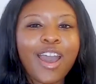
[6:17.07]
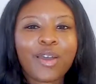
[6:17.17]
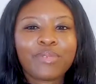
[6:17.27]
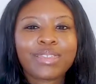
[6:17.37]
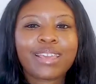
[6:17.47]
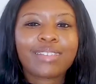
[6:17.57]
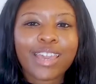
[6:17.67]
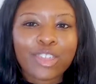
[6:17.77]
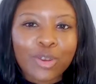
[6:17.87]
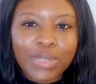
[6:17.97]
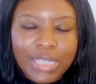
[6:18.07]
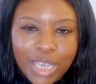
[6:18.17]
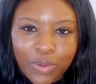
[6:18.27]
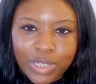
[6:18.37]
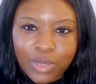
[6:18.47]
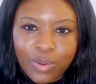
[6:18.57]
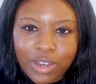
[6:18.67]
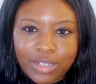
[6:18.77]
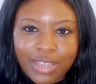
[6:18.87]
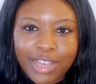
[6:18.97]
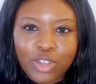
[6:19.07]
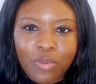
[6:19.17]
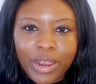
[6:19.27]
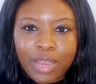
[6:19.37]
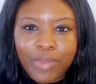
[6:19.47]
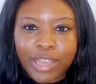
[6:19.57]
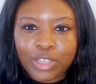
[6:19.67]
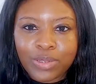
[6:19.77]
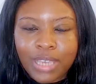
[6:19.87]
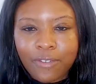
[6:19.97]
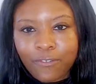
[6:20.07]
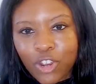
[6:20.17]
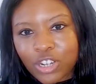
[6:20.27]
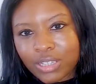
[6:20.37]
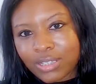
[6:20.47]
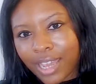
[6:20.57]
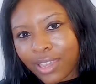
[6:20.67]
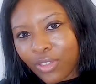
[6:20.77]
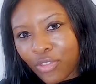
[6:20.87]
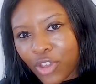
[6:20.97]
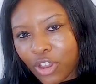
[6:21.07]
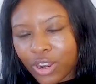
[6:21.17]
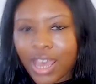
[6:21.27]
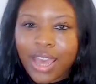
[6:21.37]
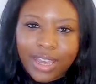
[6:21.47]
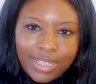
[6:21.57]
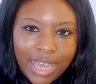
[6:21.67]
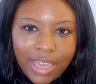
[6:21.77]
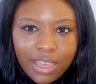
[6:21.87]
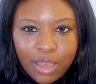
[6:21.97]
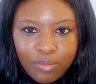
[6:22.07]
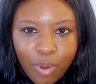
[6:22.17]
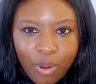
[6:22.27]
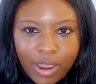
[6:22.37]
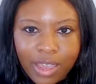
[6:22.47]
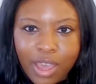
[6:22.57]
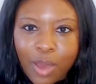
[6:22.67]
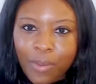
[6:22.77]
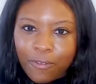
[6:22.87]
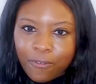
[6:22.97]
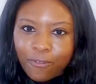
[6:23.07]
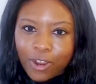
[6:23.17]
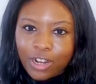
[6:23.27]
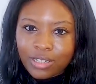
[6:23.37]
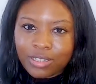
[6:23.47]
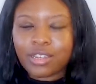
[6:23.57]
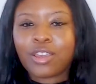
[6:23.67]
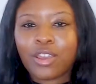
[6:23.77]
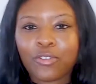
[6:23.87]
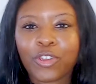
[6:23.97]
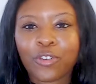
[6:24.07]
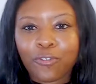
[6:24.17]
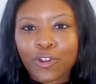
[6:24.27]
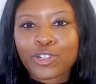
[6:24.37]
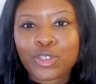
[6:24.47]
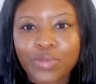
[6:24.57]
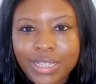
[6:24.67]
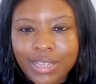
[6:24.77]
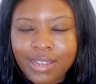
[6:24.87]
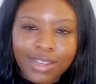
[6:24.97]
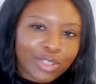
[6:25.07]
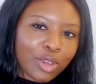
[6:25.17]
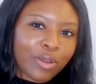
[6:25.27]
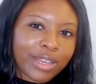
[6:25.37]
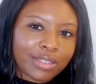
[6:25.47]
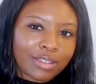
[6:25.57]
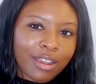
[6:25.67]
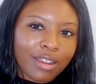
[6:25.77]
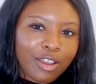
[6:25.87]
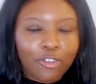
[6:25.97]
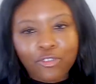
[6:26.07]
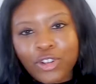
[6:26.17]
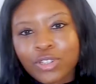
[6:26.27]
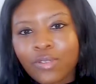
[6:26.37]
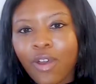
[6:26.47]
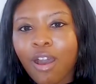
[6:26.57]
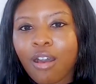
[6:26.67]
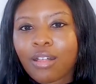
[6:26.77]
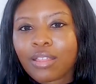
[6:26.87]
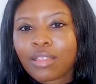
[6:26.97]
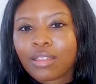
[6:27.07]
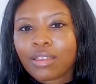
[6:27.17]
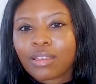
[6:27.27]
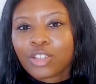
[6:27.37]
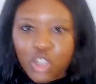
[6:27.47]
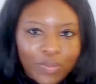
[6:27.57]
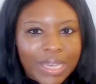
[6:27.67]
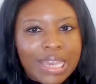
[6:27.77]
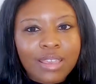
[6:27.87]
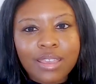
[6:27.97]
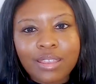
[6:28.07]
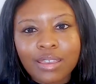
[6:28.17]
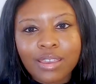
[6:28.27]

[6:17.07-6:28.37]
they like those sequence words. I don't recommend you say first, second, third, because that can get boring. But first, for your first reason, is a great start. First of all, to begin